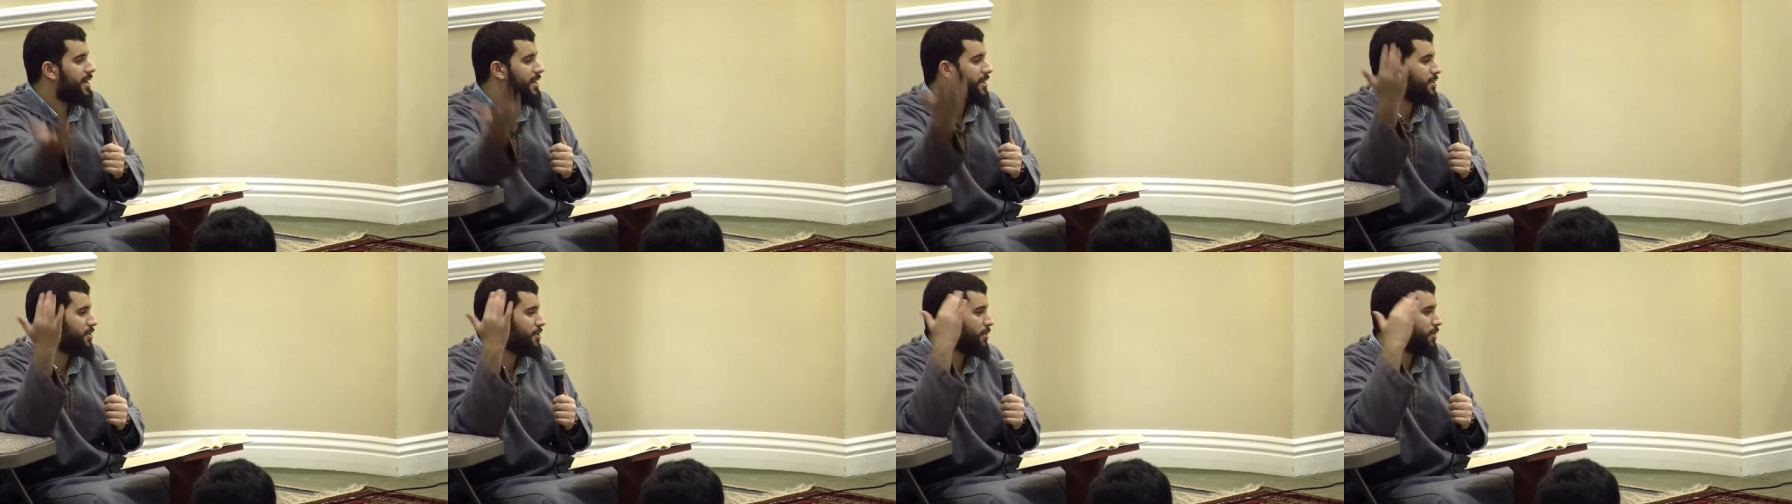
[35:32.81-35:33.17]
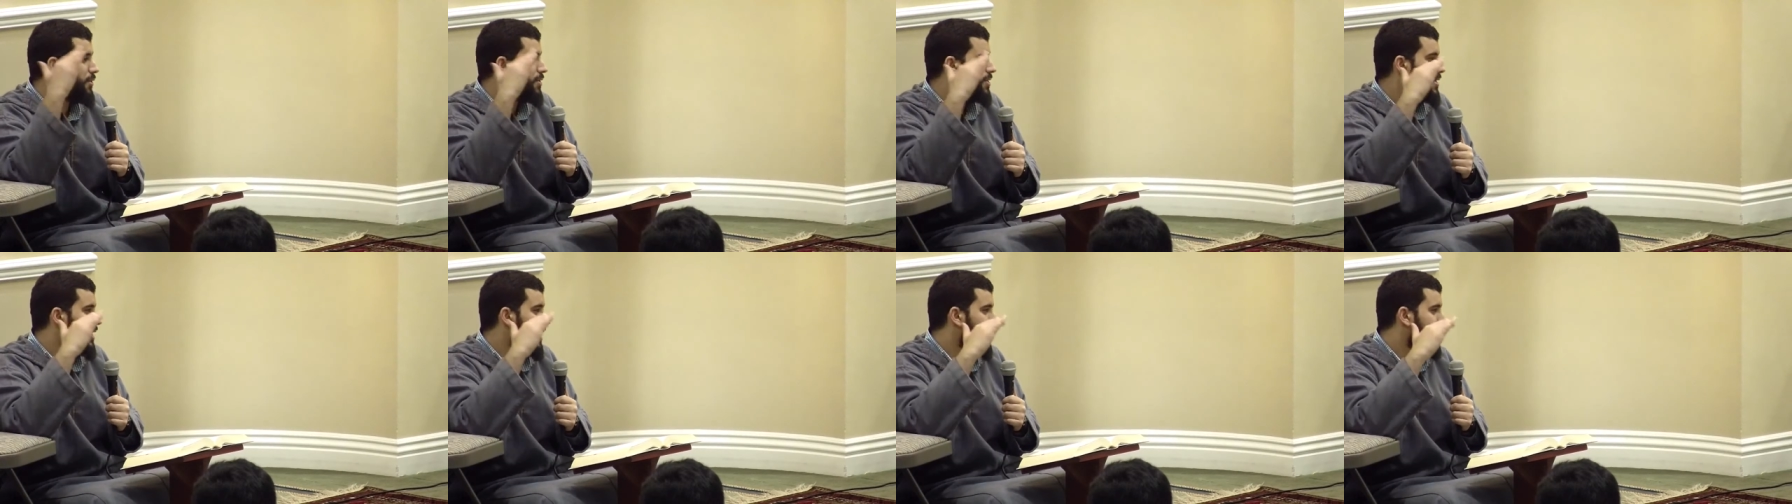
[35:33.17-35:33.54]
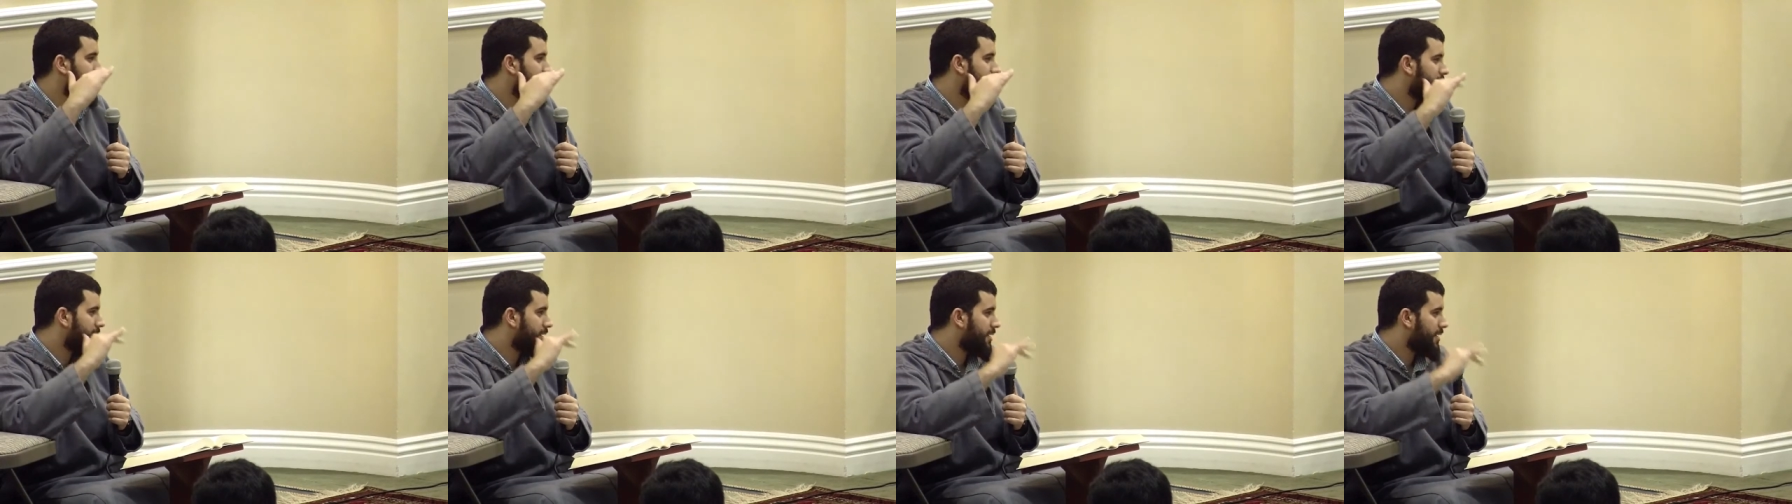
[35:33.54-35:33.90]
and those
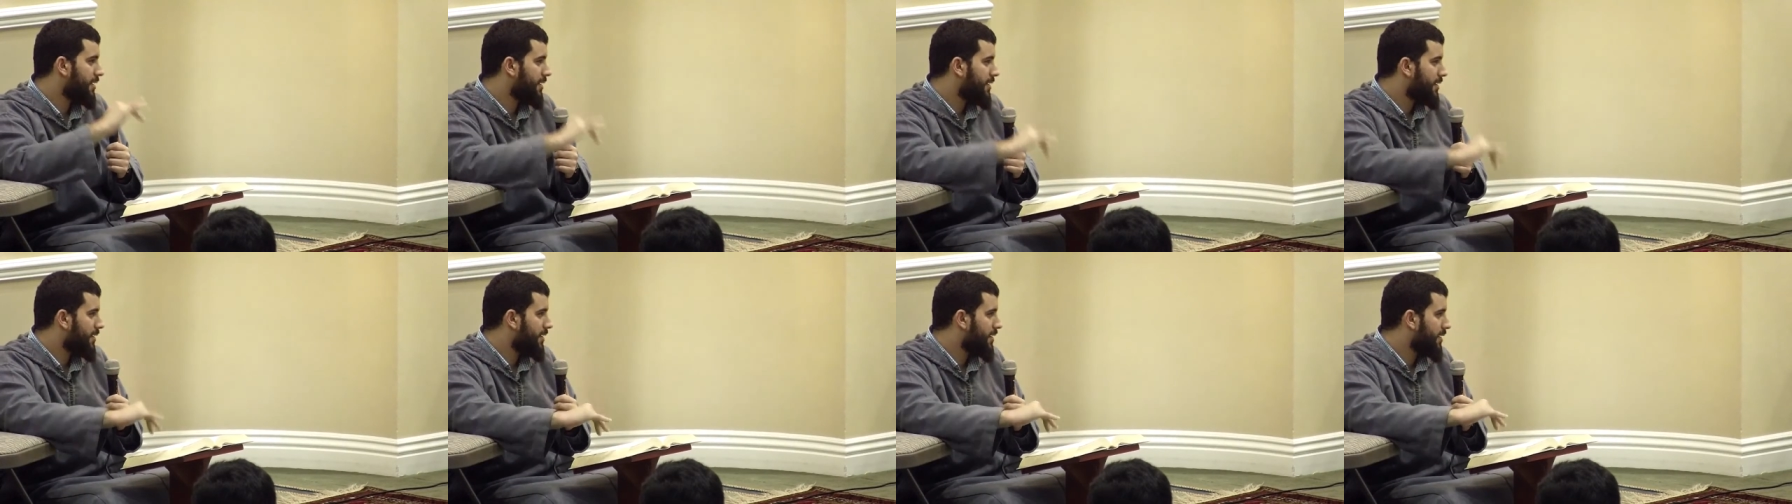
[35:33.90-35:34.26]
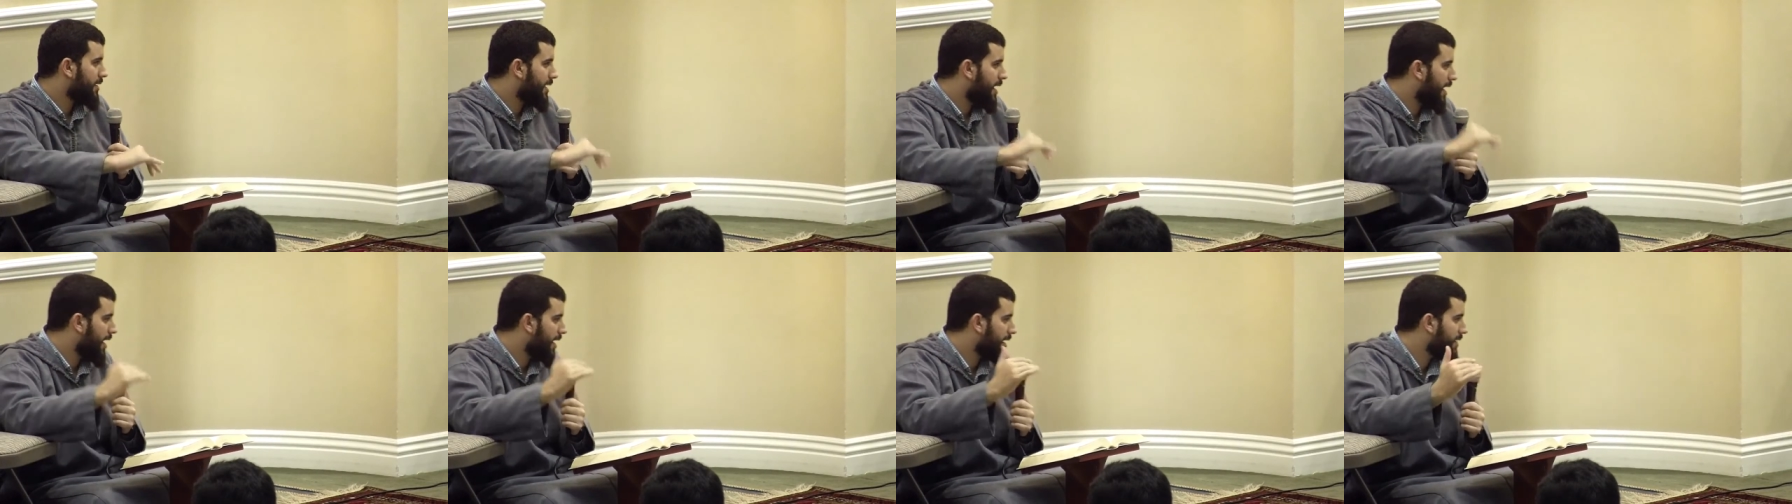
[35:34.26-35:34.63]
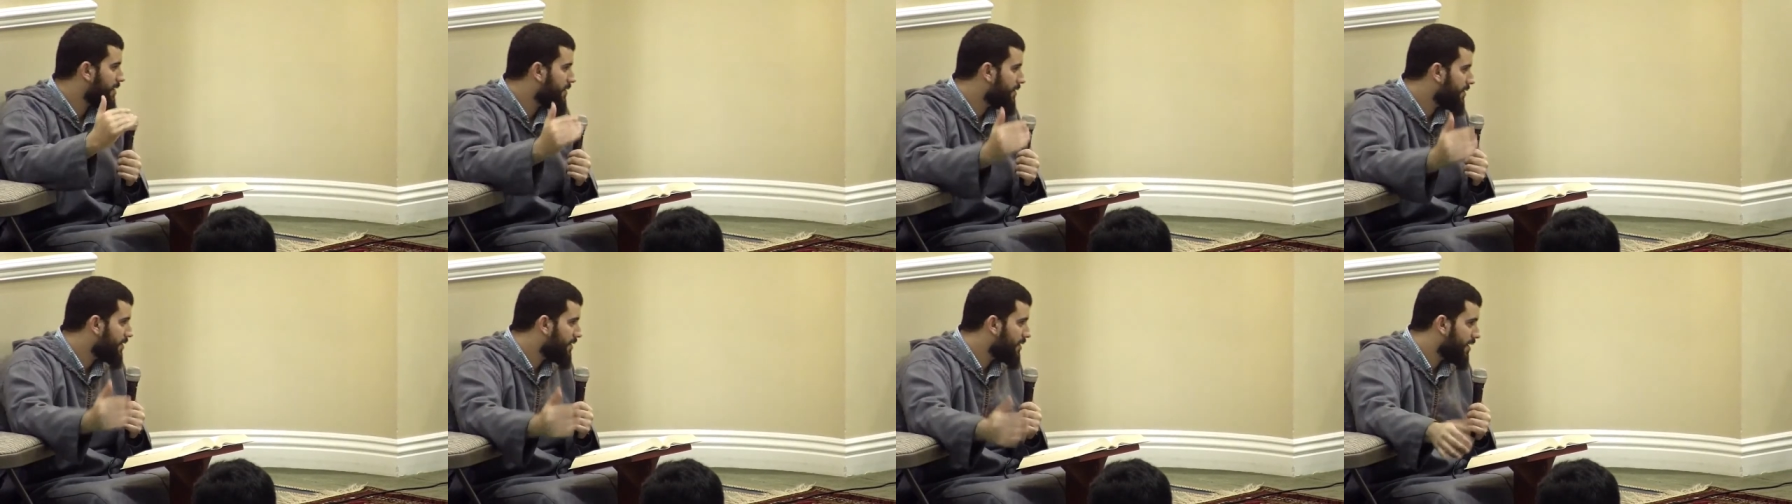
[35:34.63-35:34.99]
that
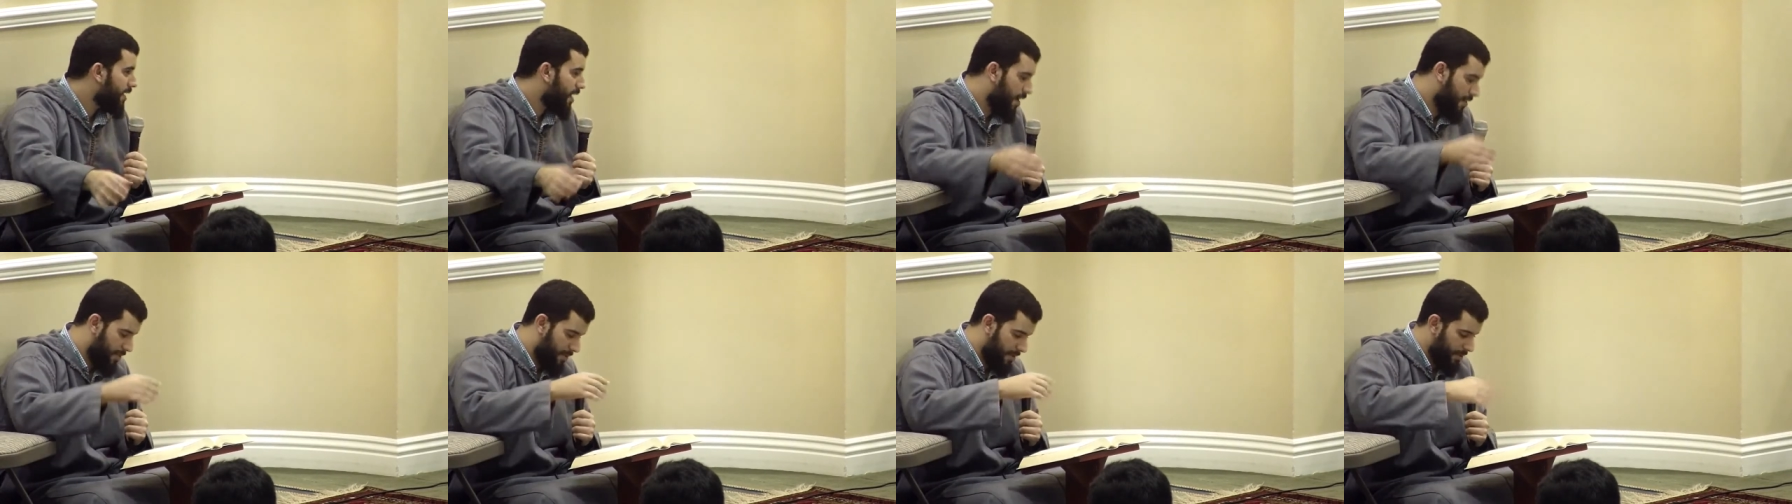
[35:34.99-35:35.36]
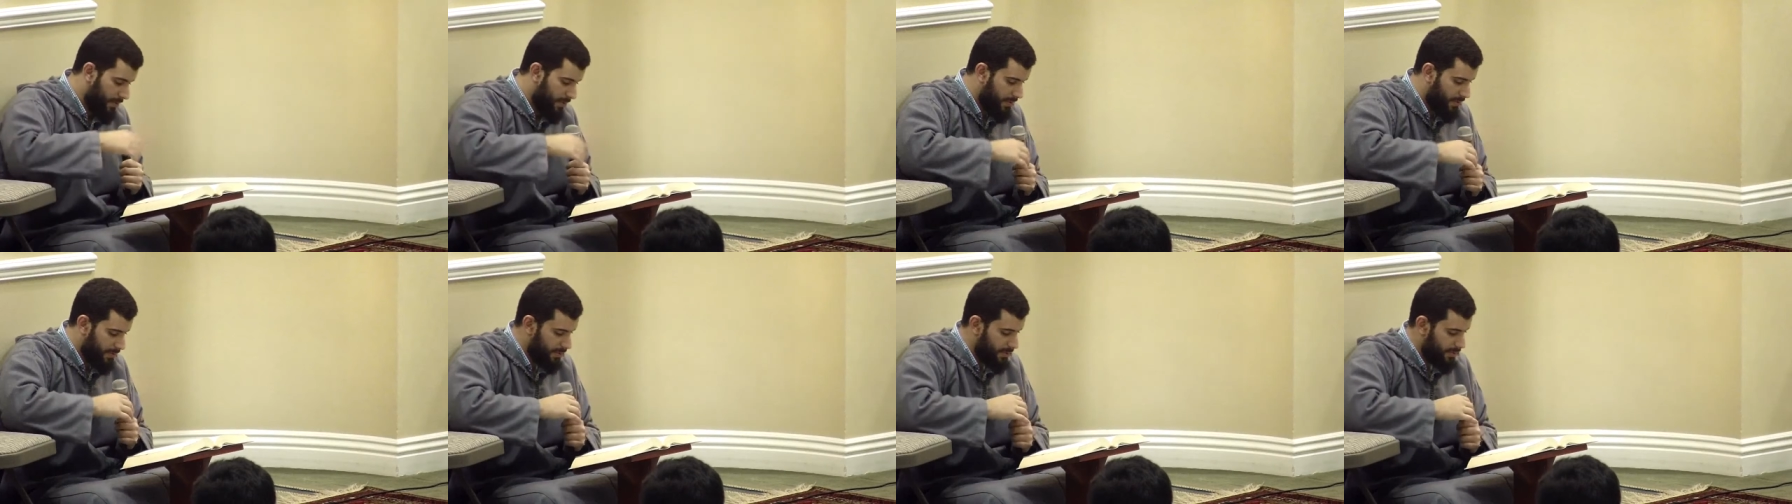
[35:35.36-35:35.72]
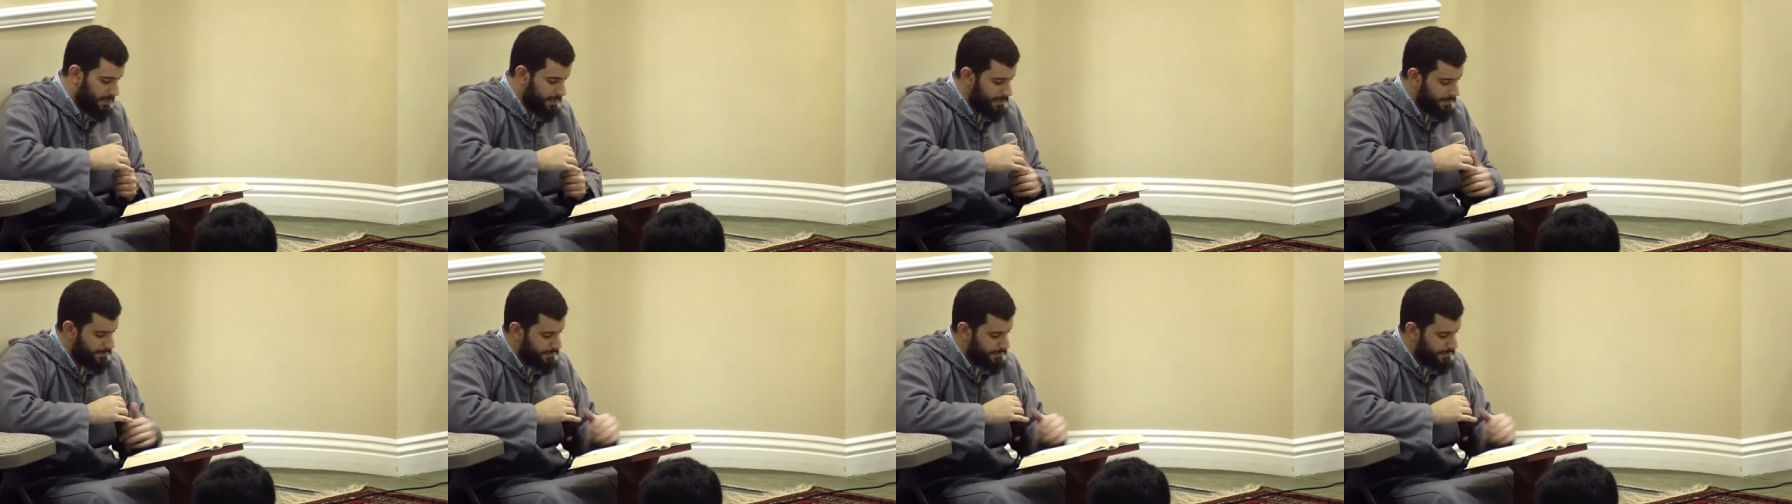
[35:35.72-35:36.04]
guide others.